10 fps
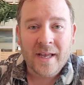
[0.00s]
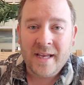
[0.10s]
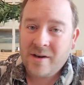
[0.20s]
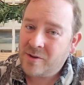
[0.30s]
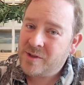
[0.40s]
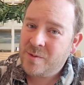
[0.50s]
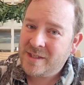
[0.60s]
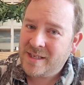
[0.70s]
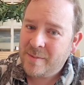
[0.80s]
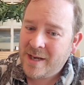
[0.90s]
it also
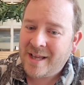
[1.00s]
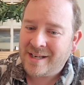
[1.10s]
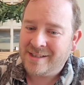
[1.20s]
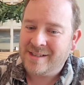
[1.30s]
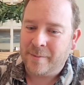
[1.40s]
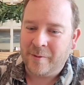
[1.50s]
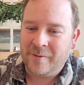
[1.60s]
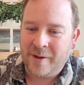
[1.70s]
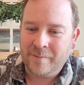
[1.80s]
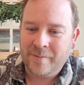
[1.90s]
intimidated some of
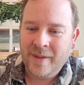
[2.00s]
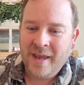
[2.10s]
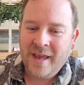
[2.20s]
them.